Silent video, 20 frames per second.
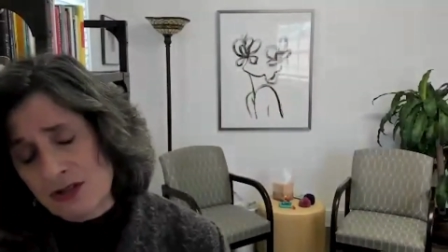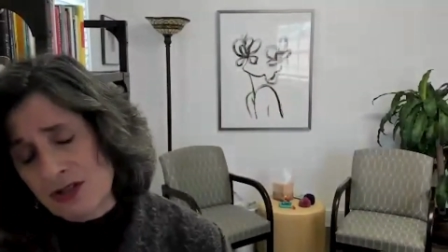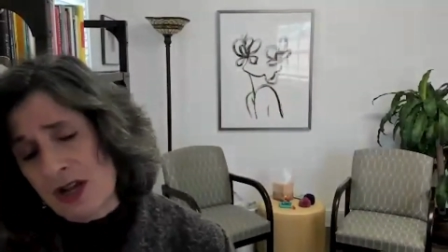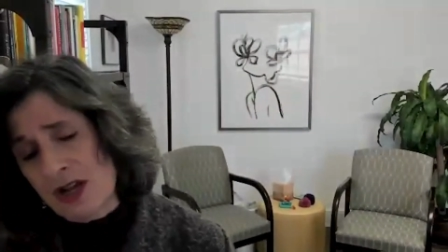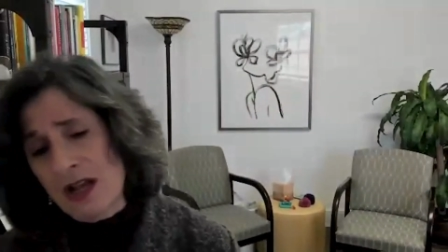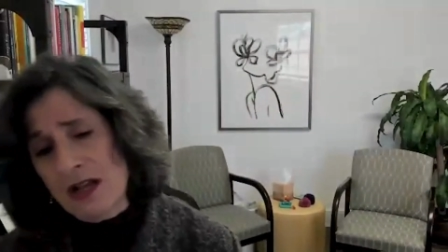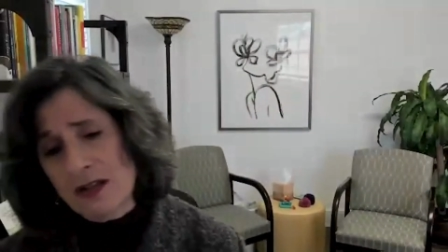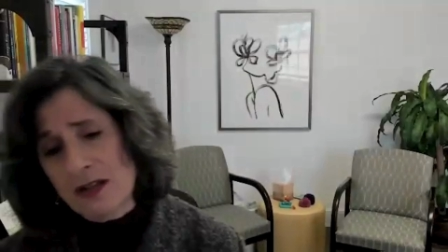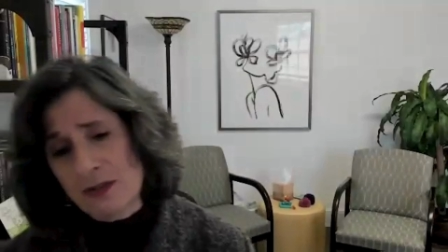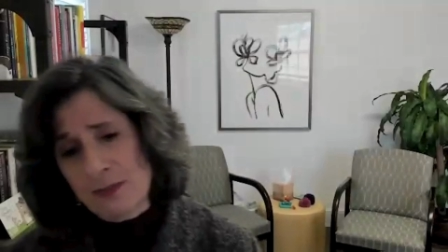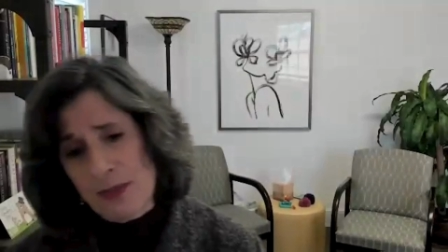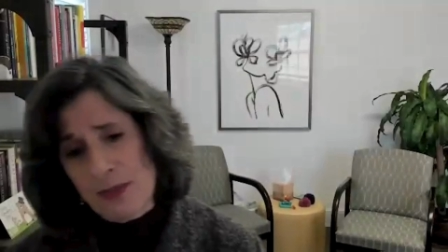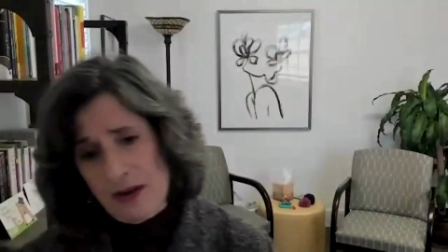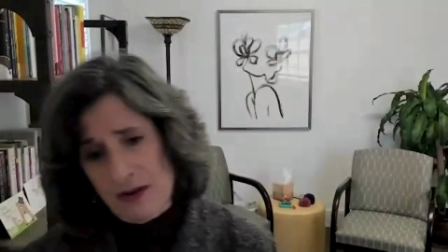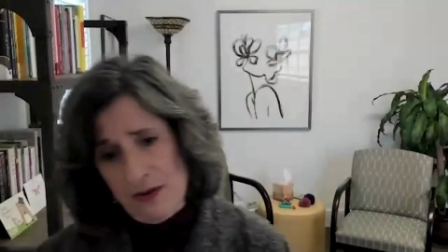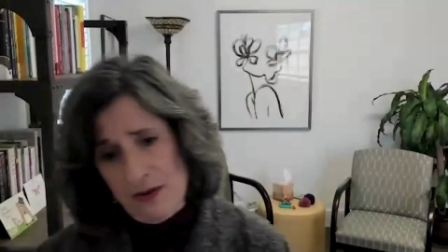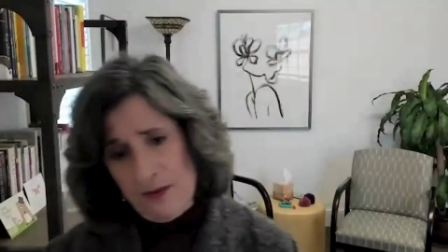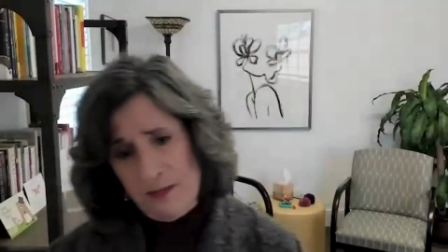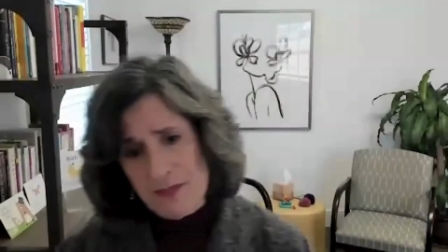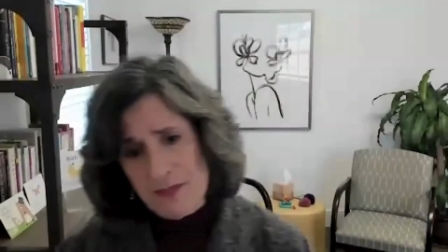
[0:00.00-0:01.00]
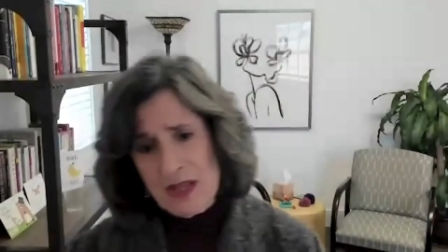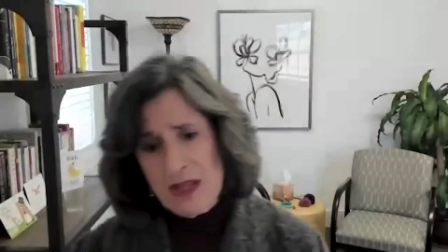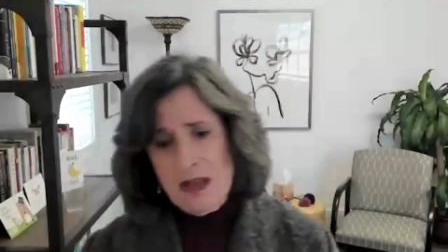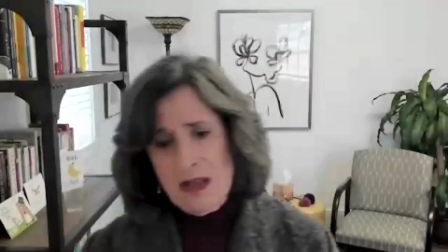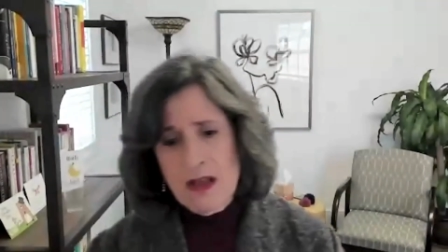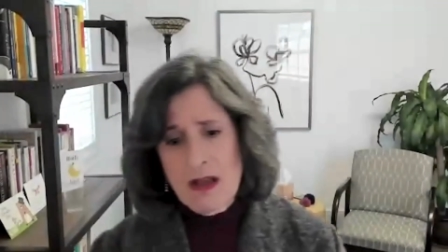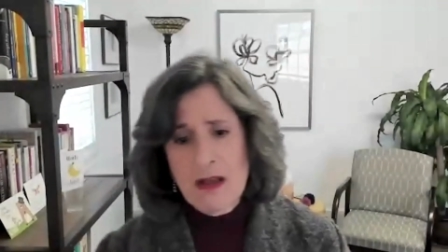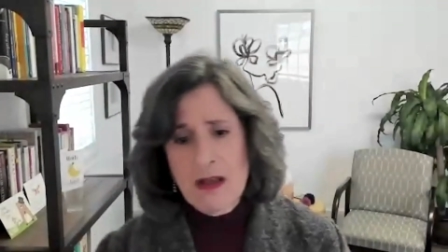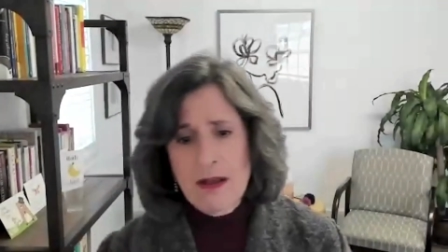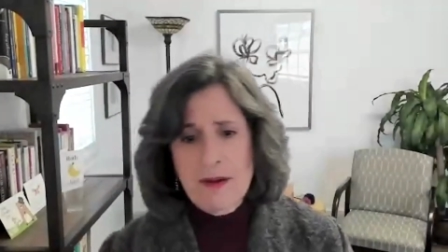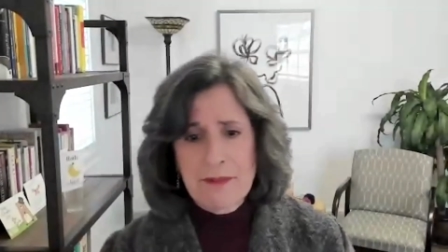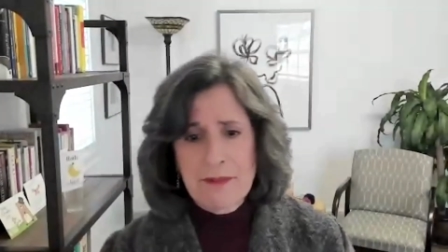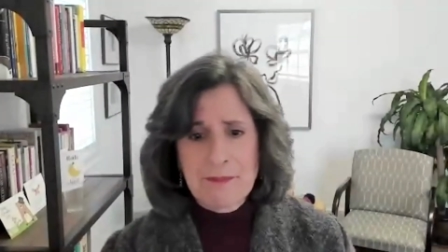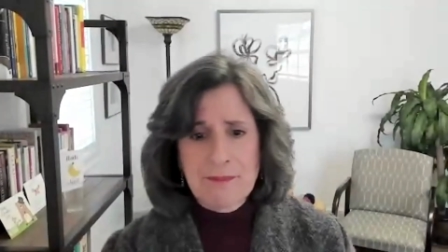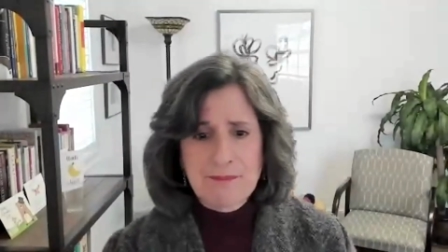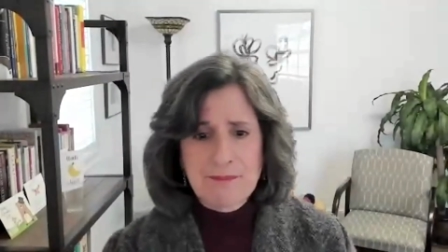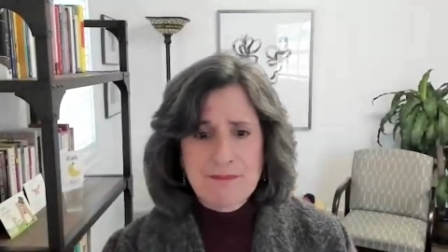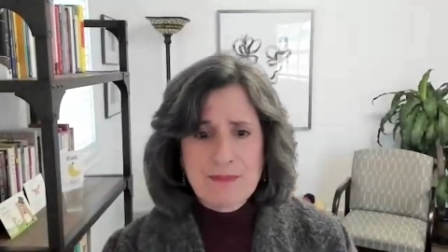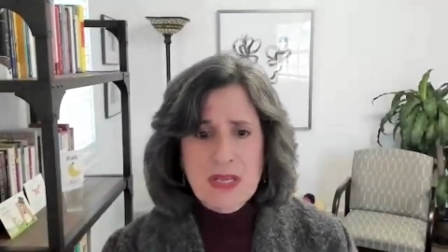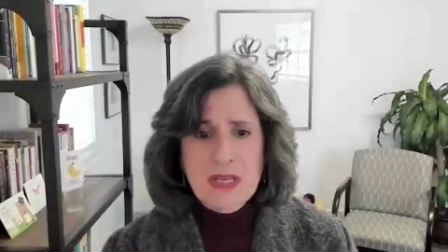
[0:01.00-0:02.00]
child better.
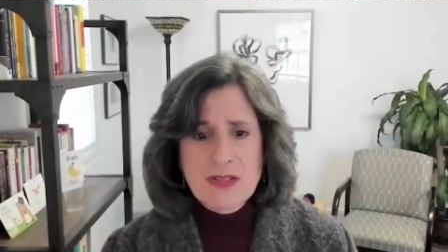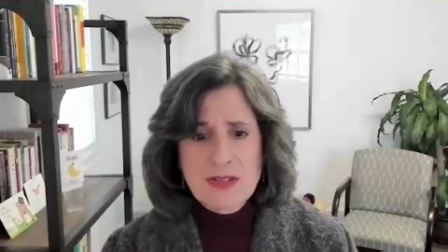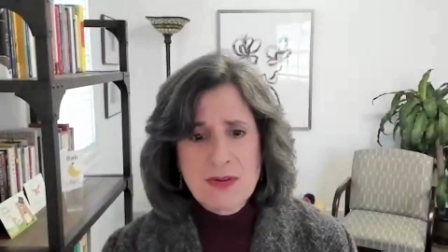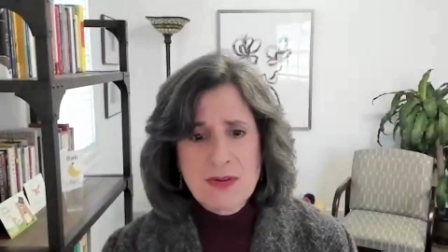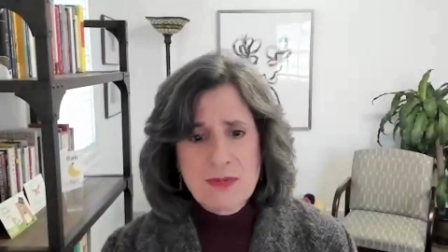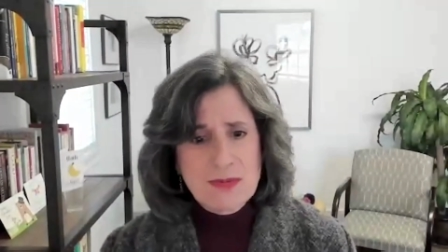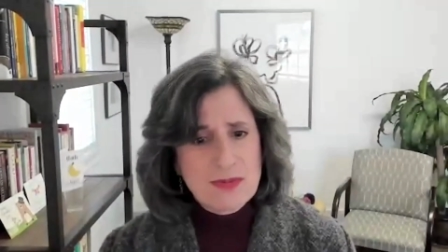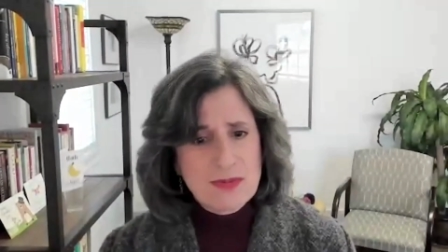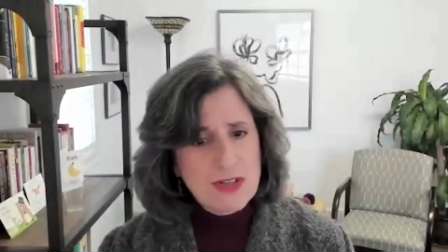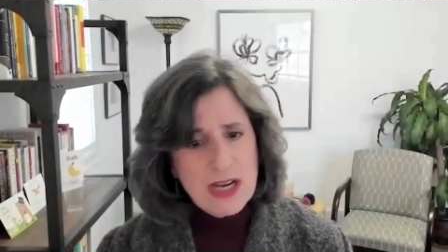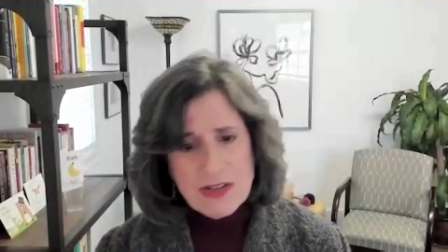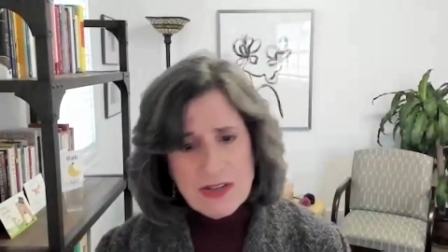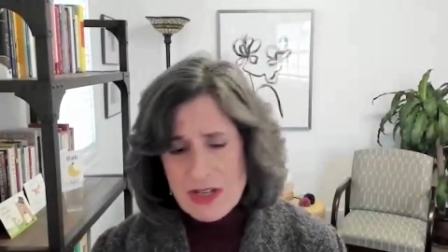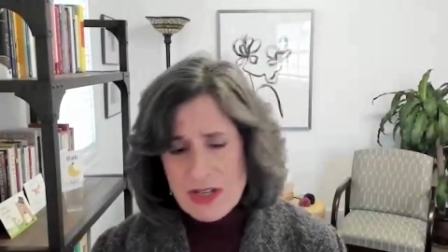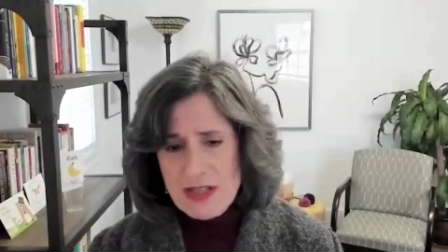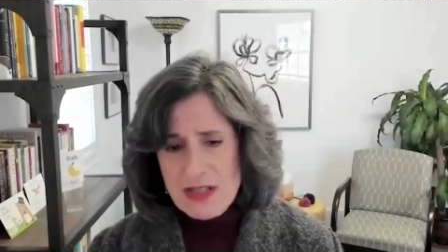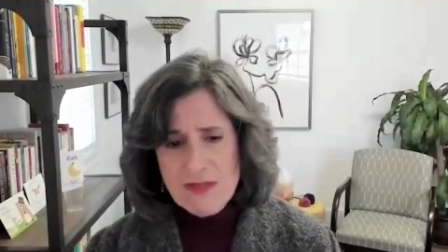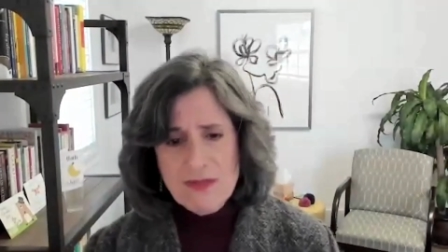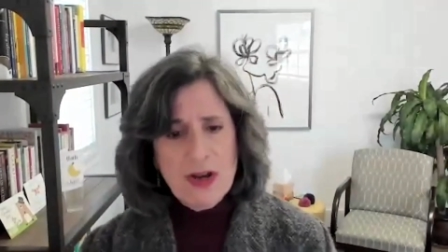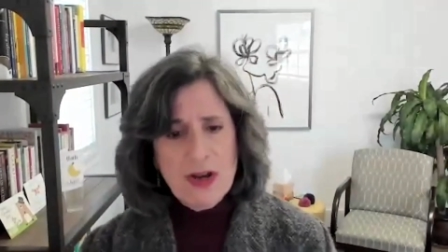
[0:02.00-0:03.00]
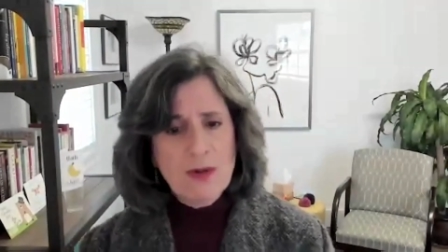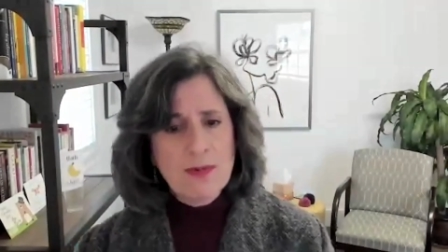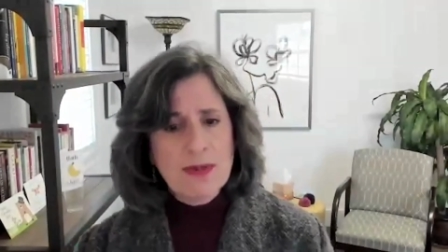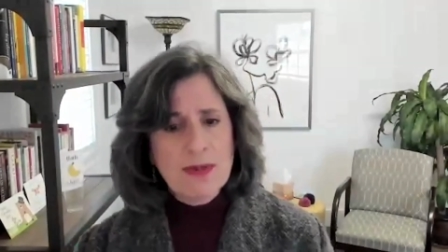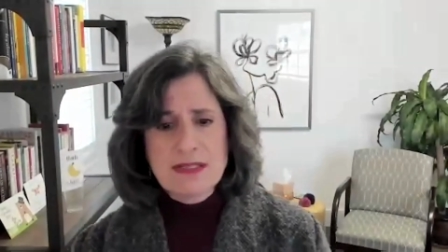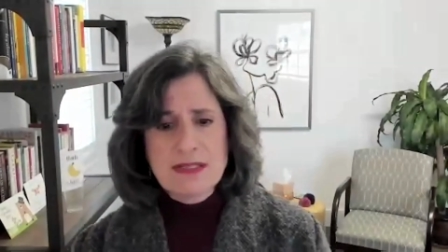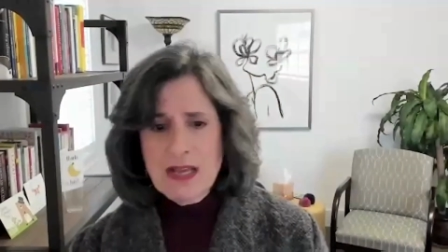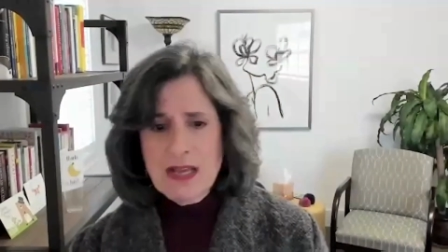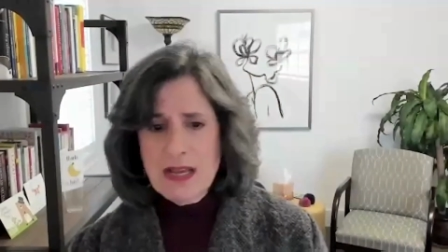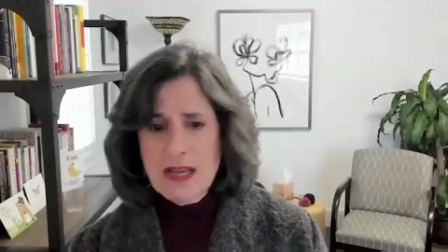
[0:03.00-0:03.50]
So changing the environment,